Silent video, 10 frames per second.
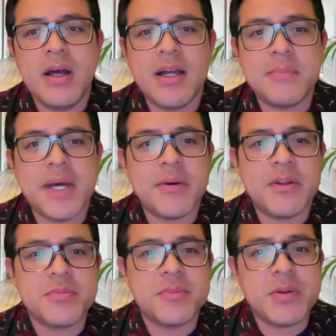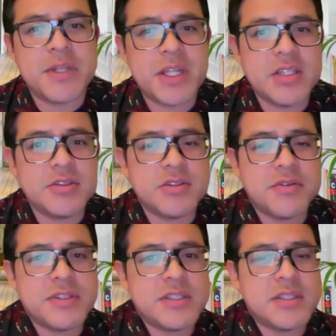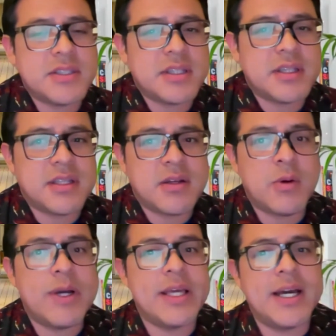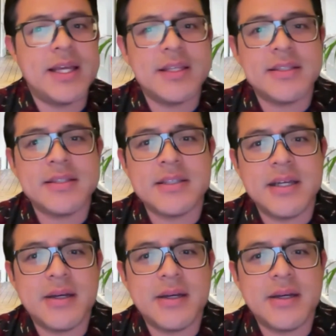On Maui, there's Maui Mediation Services, and then the Hawaii Island,